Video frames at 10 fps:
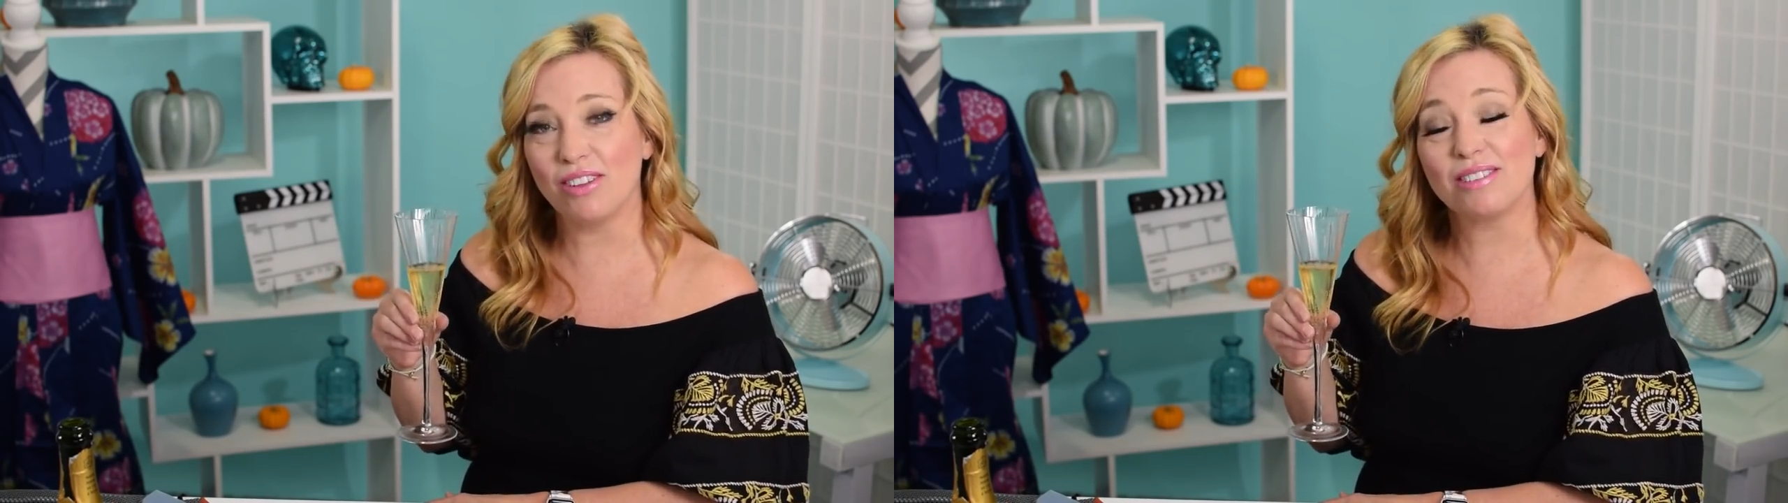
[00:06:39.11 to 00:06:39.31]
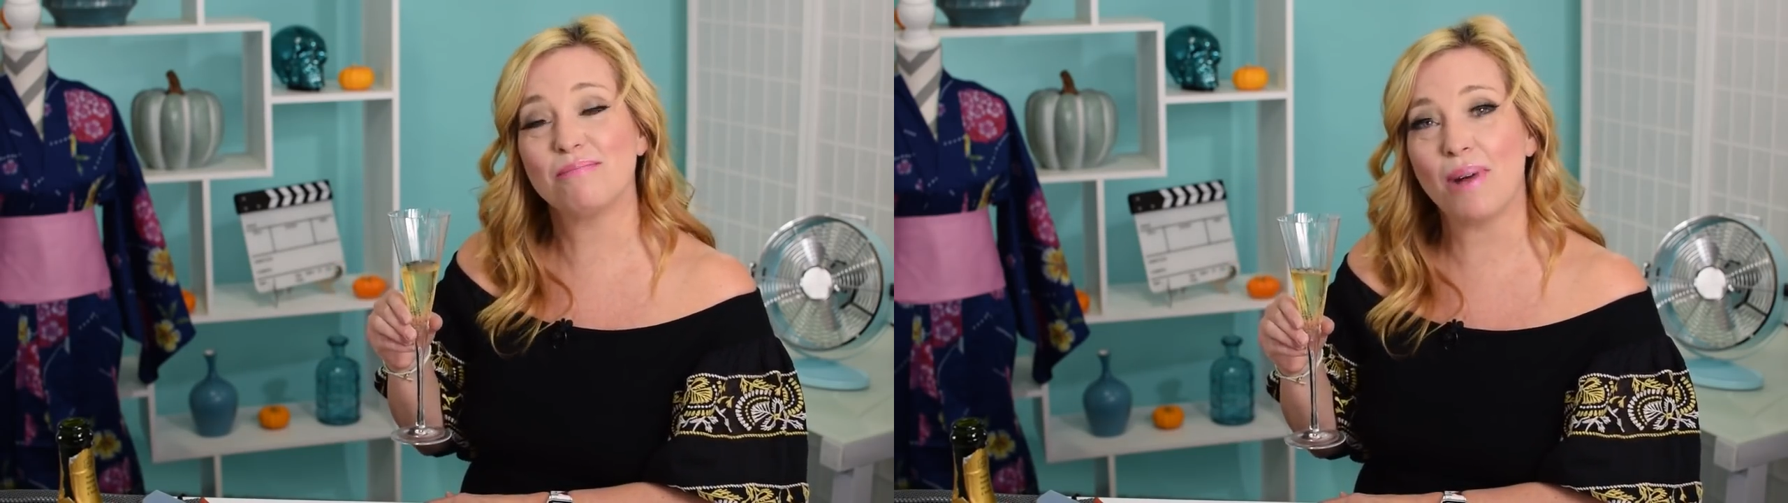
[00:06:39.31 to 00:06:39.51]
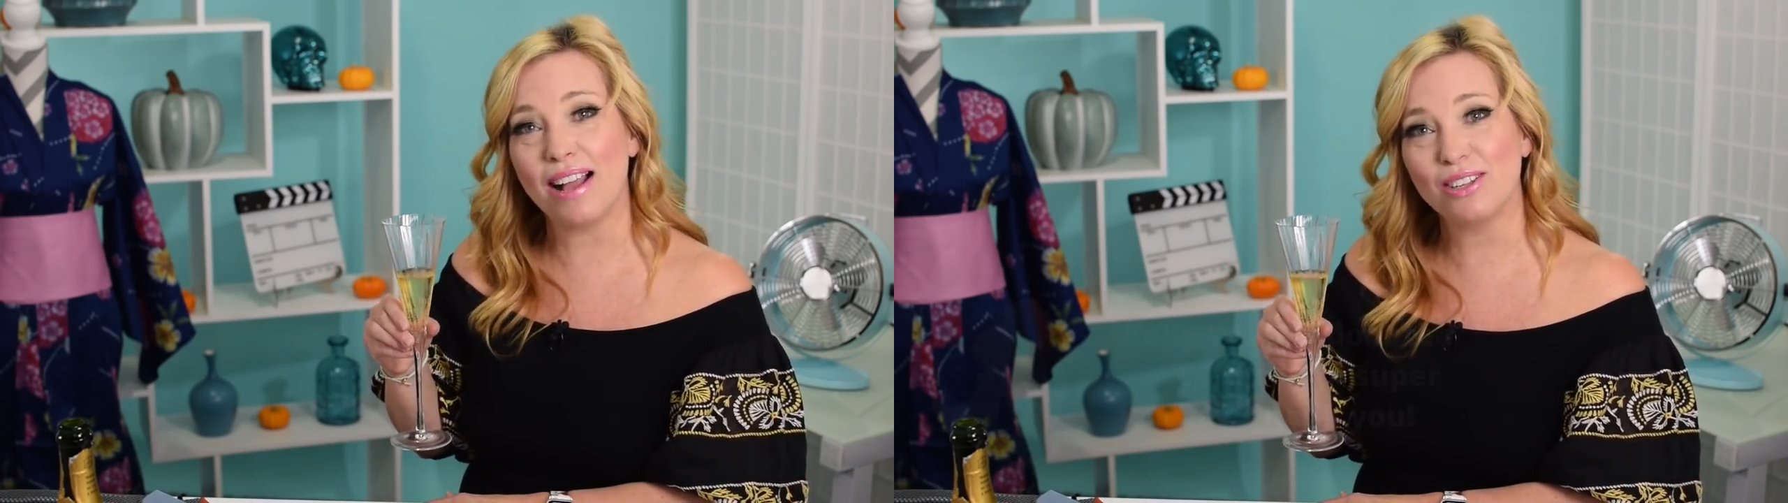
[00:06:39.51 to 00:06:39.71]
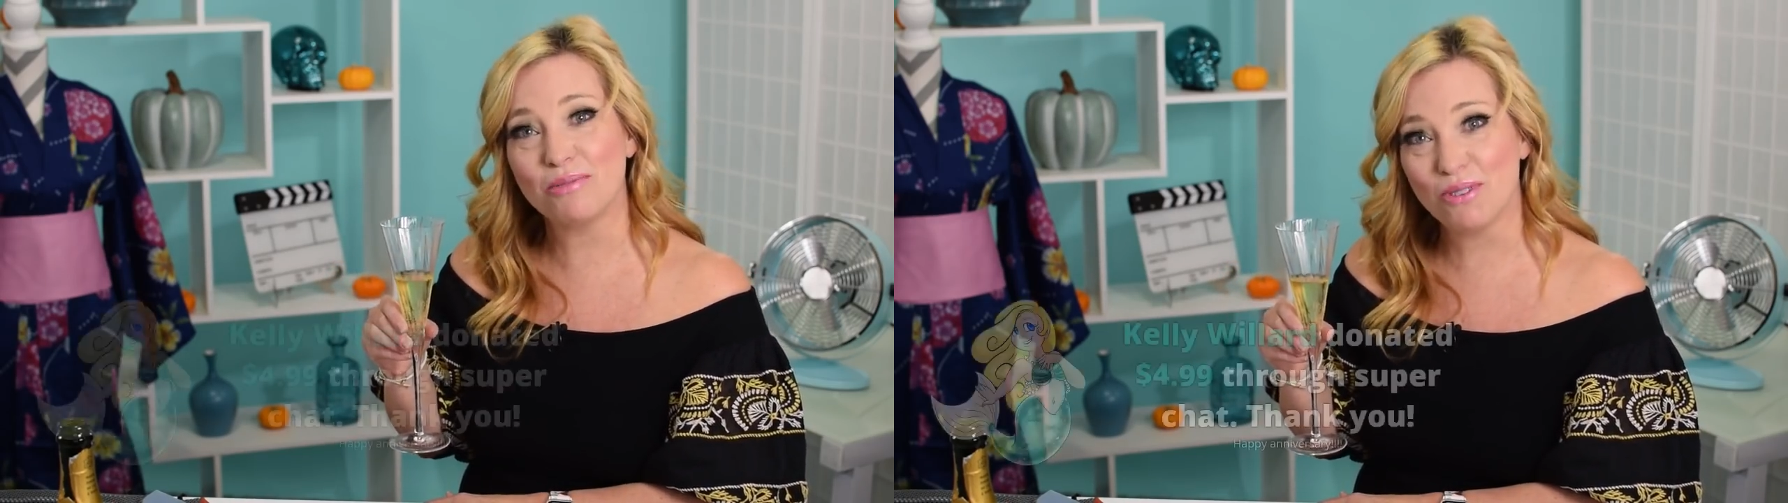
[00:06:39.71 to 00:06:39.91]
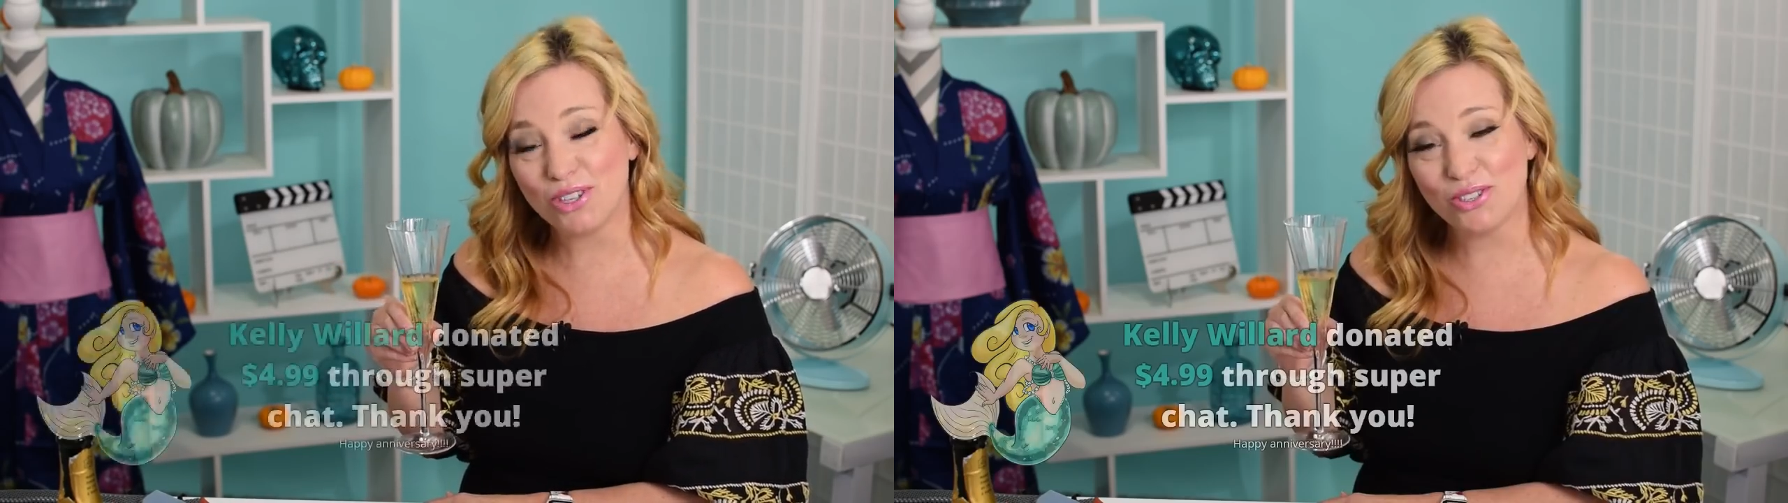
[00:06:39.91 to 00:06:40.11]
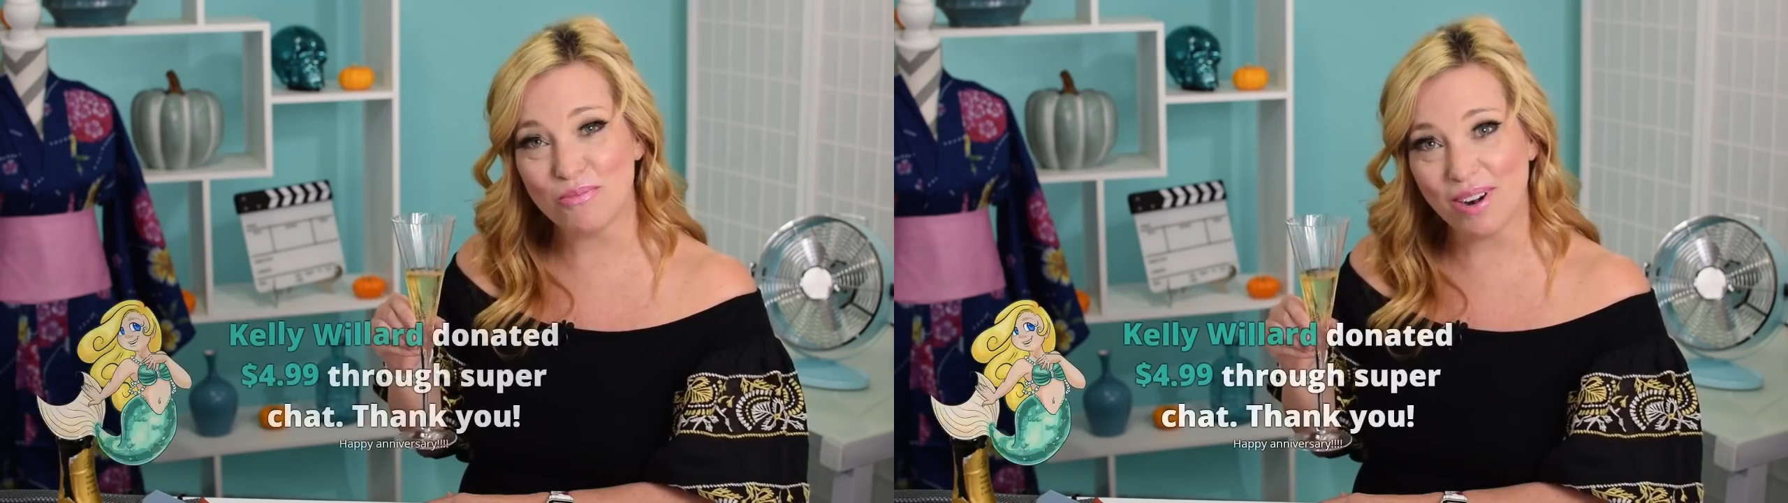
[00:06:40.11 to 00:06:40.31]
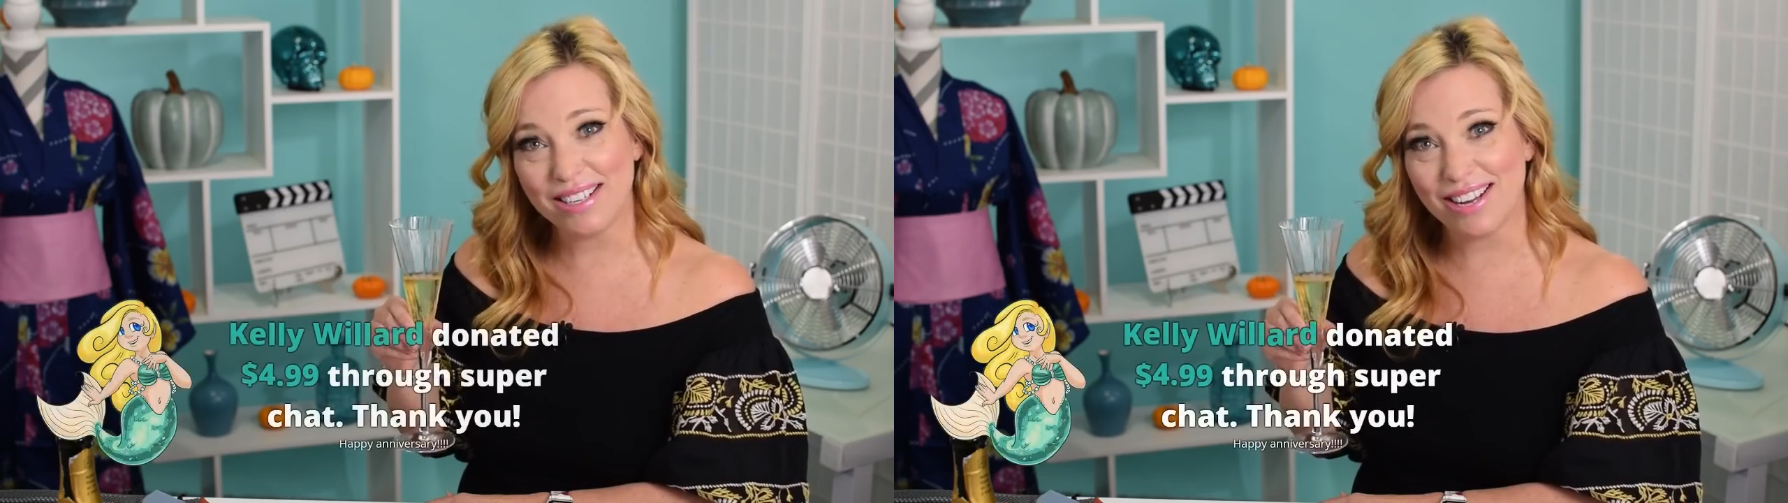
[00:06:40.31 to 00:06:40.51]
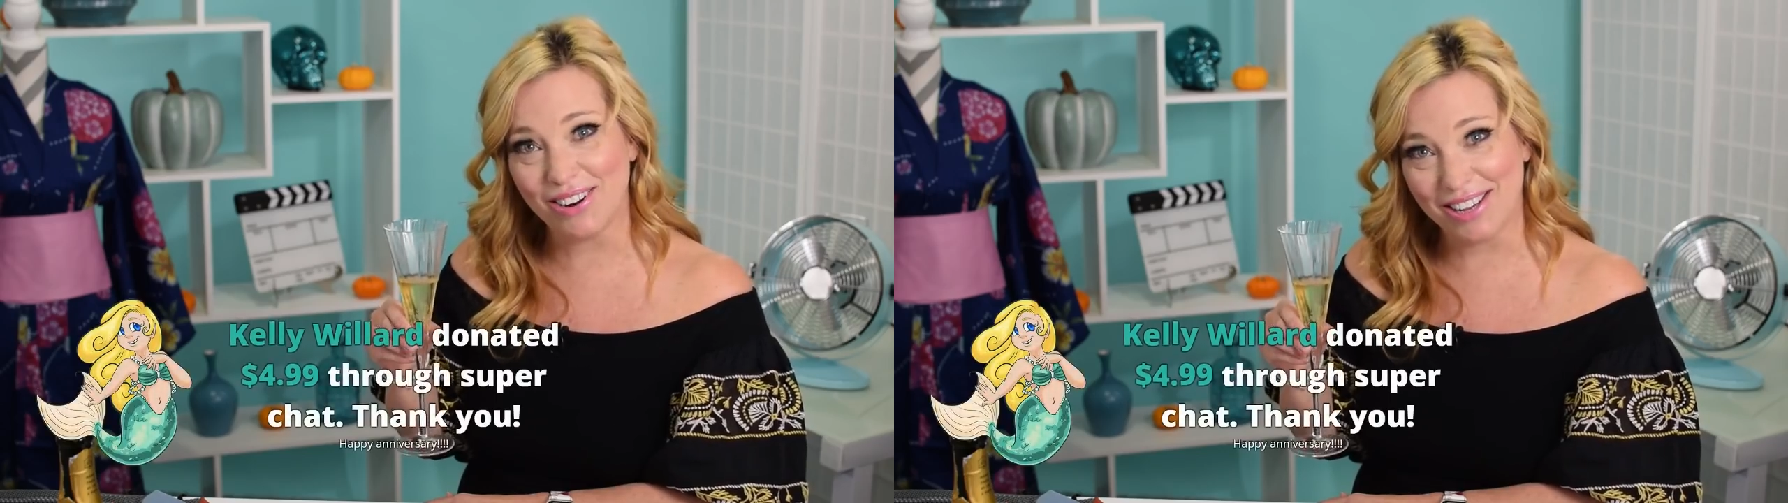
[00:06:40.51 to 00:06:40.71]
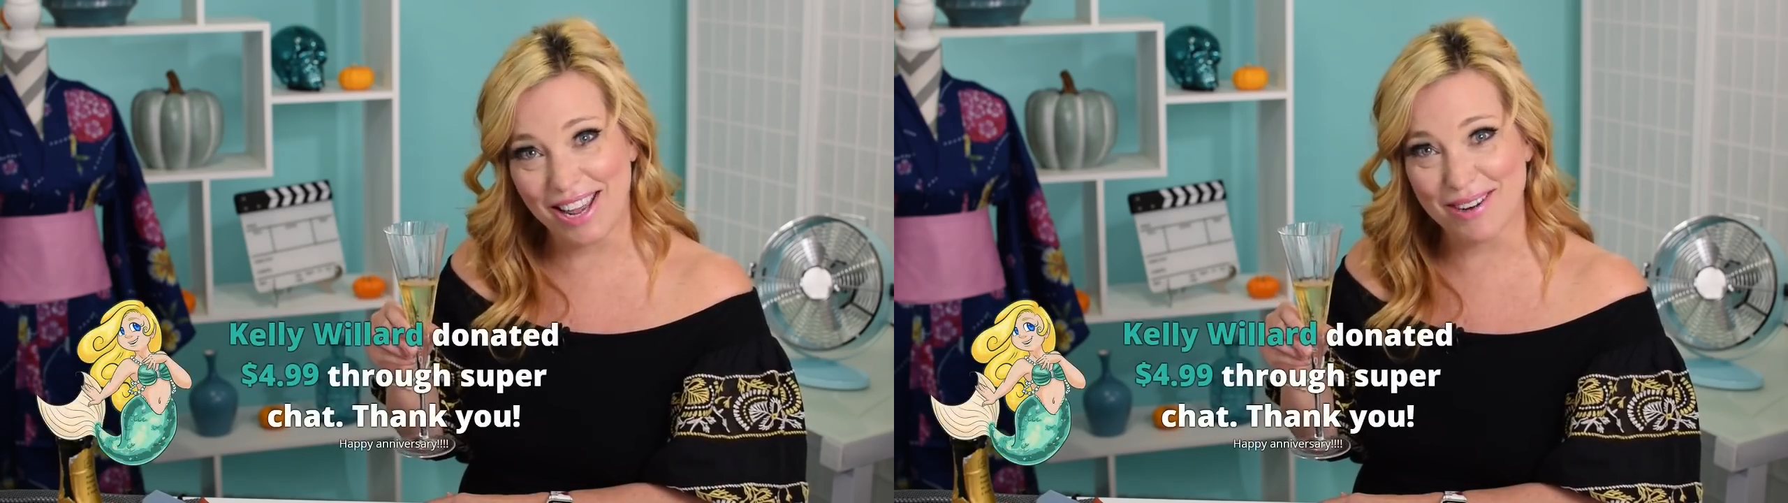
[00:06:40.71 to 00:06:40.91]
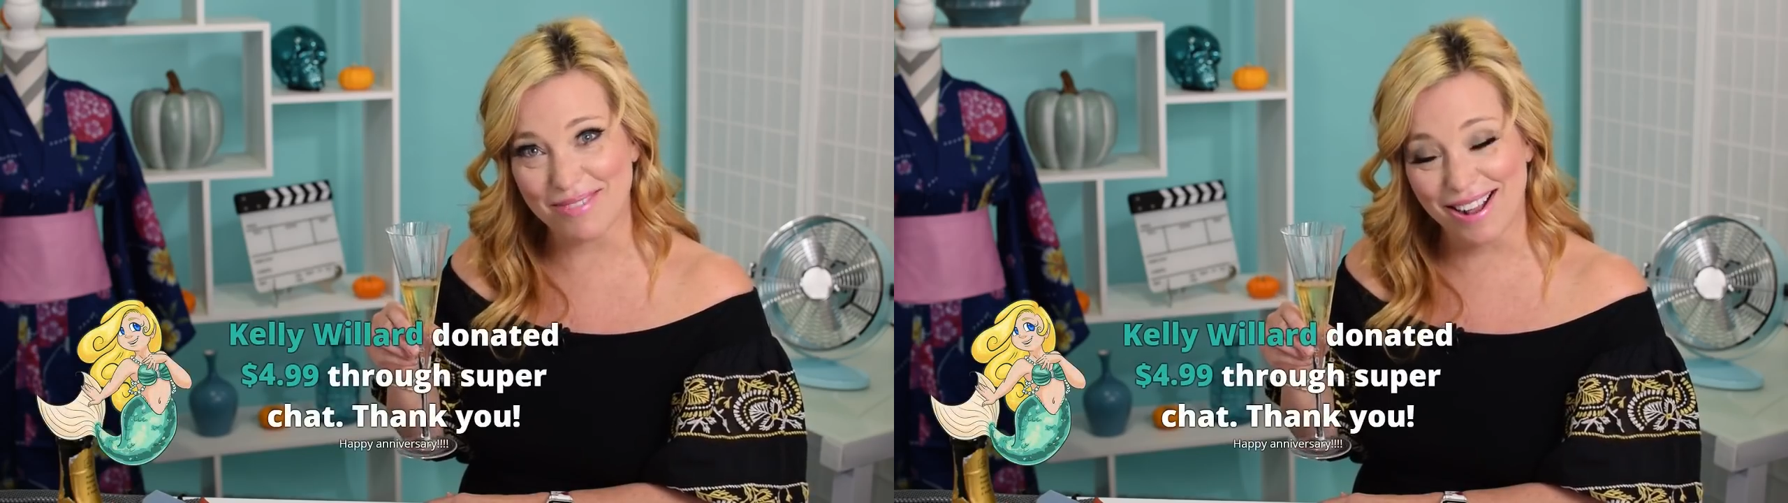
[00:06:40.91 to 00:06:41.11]
a mild emotional breakdown on
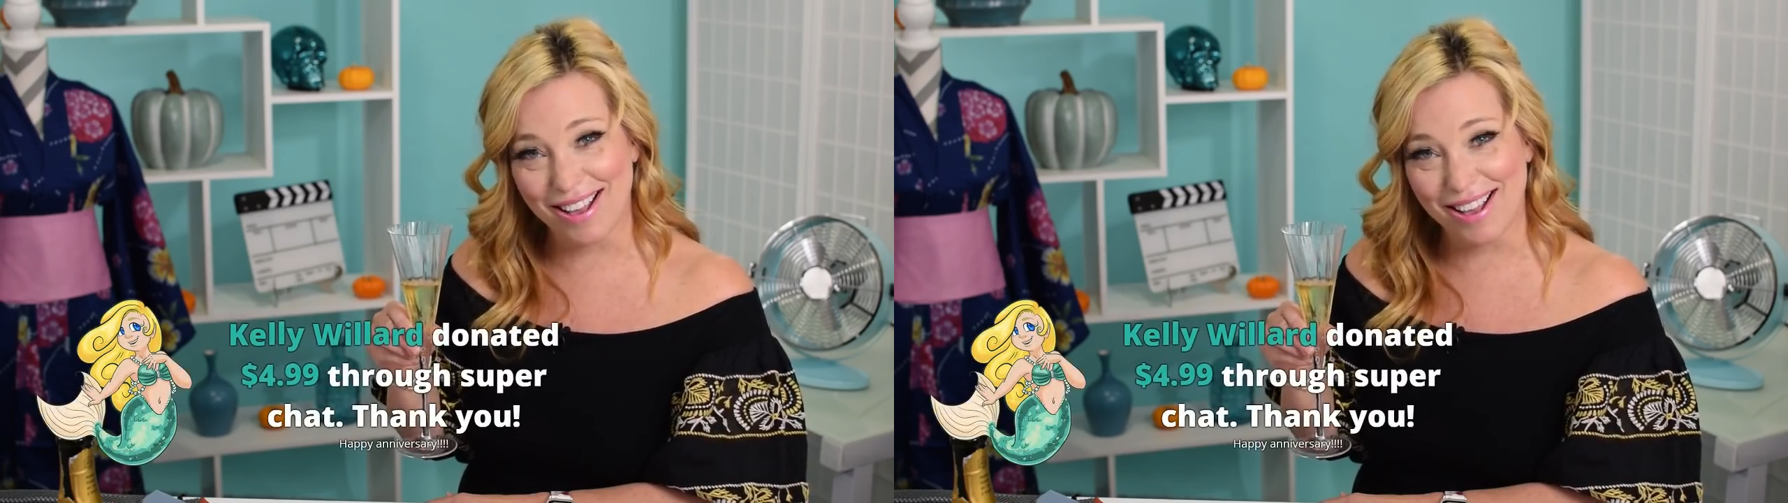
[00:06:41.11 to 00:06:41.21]
camera.